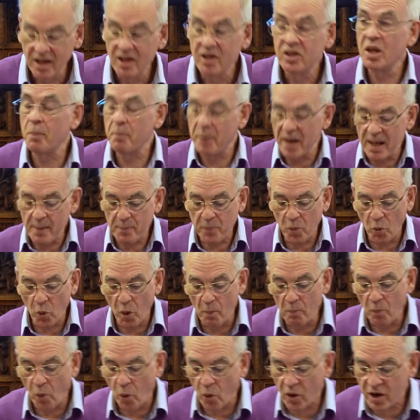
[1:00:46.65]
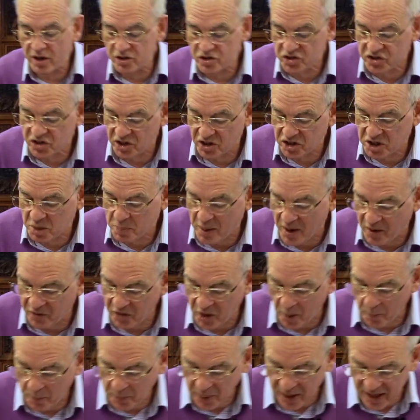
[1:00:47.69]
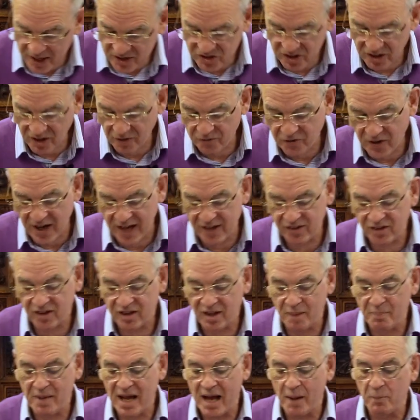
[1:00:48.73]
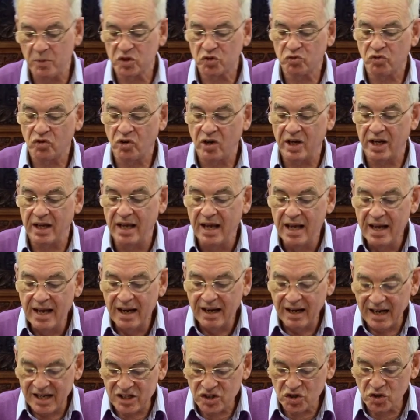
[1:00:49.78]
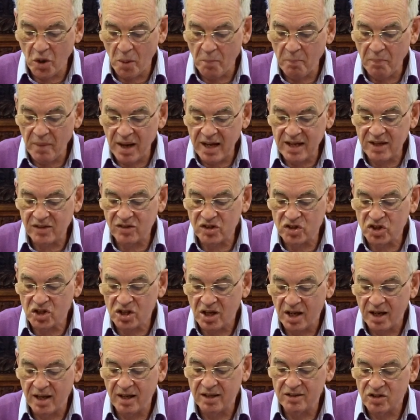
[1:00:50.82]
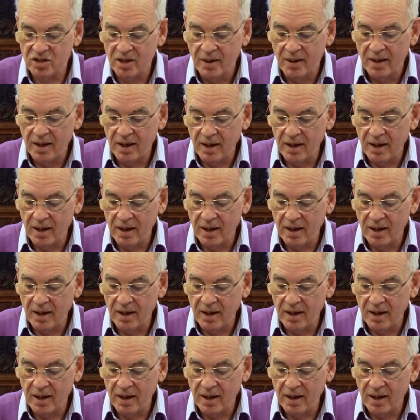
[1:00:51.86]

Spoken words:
The people were more concerned about their pigs and the fact that the man was free. Let's not make the change